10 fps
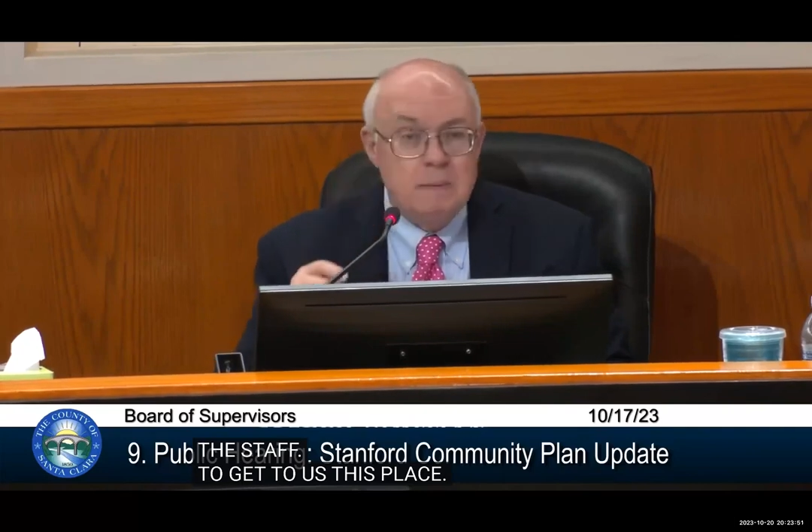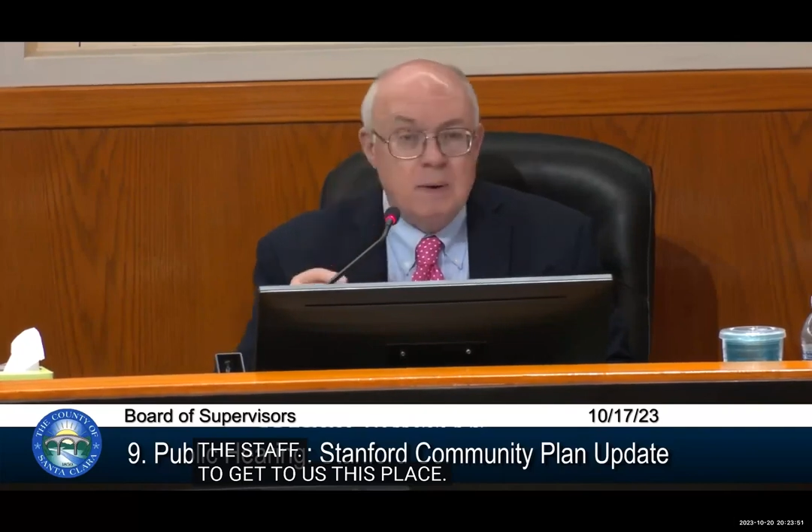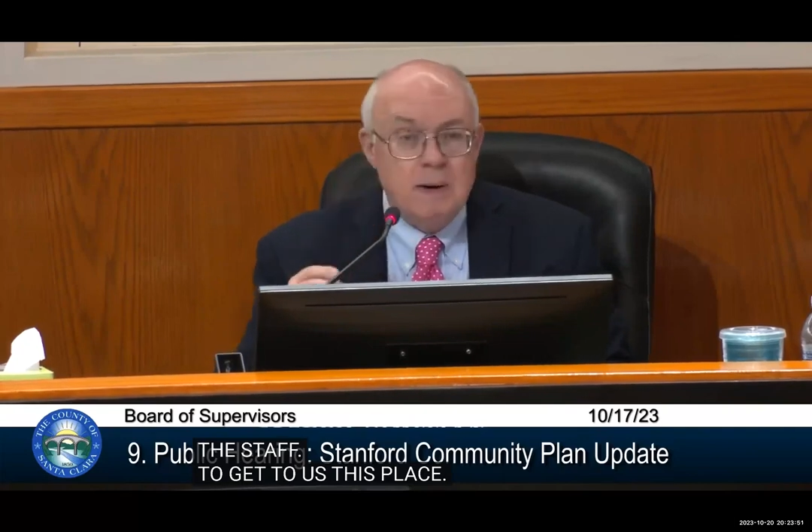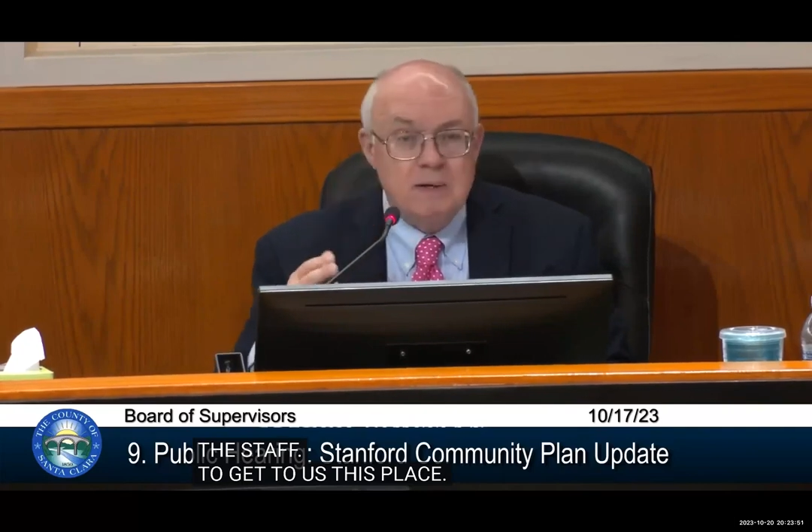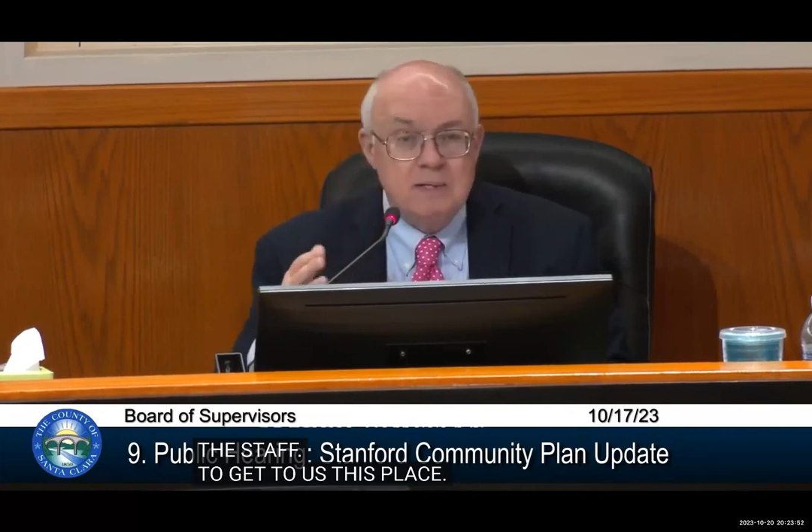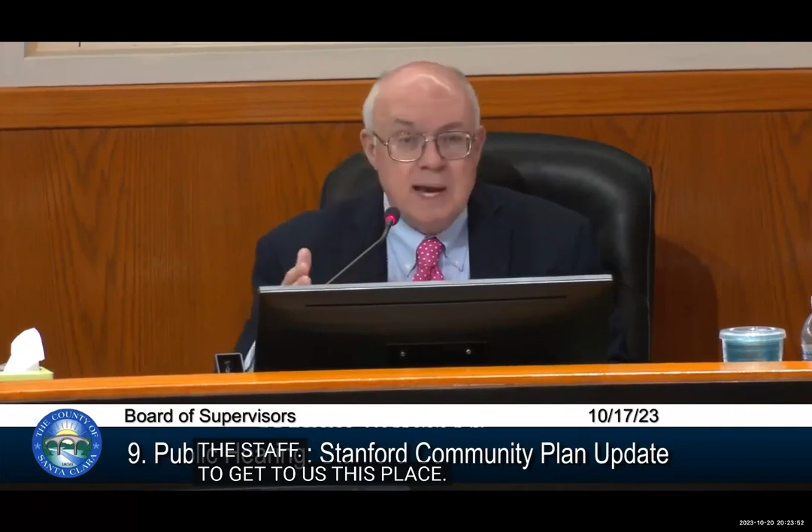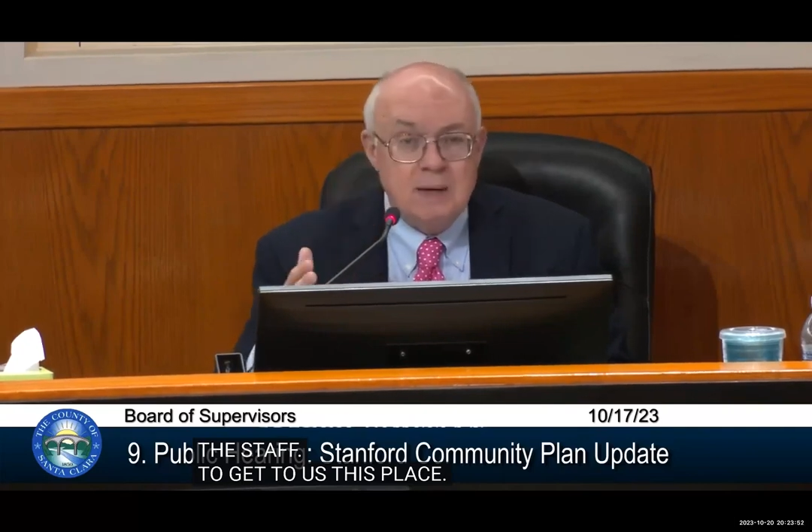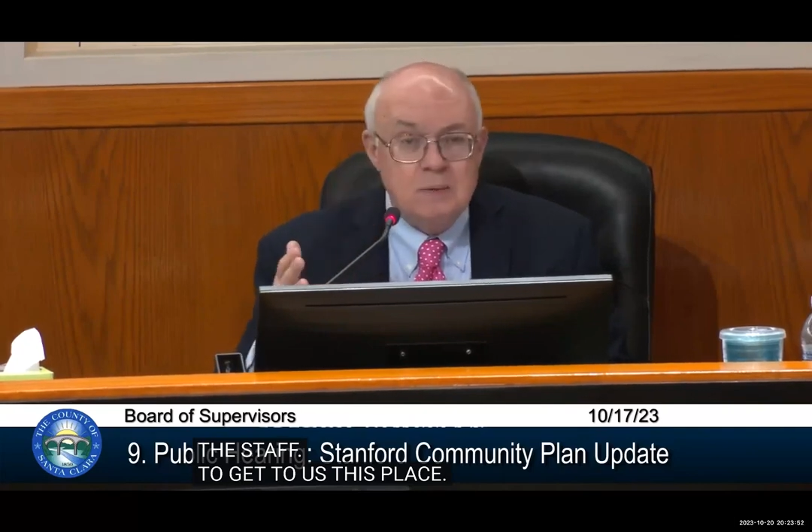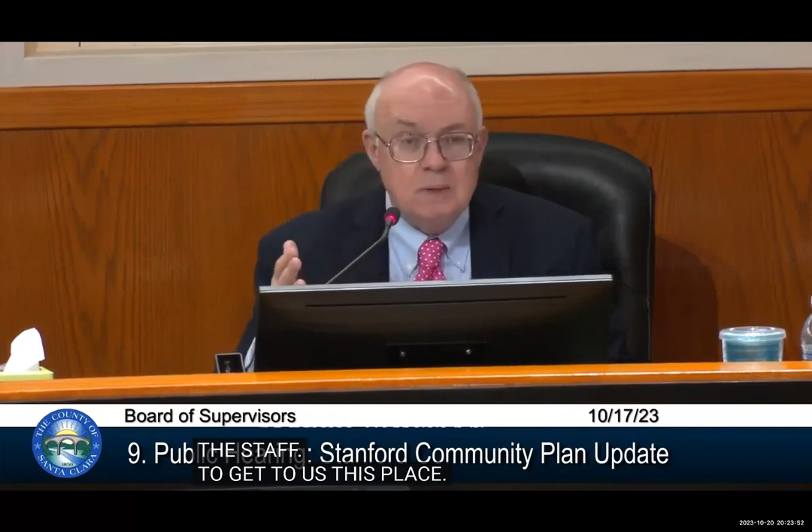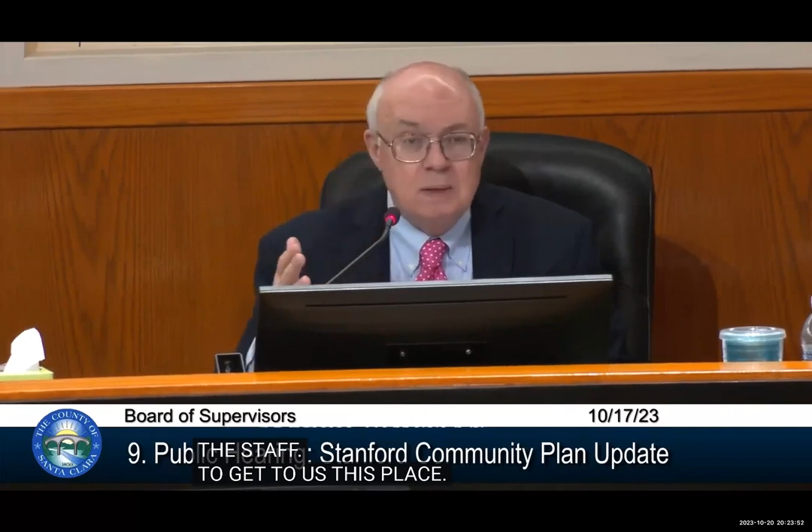Public Records
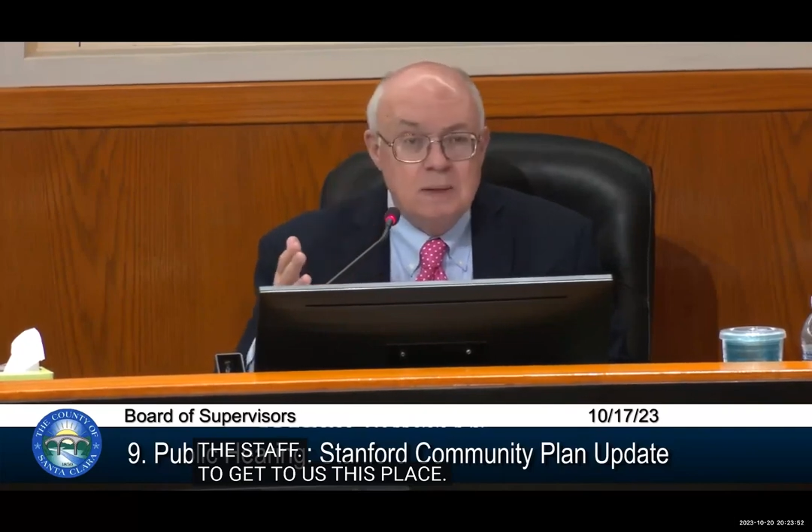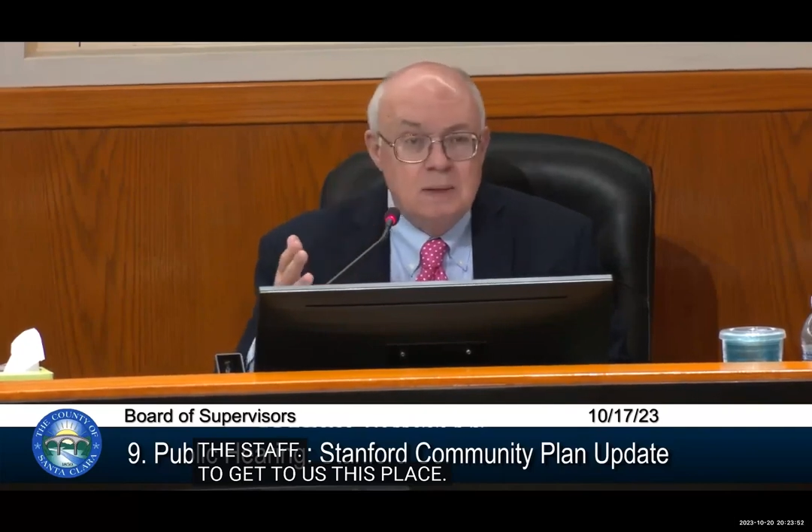Act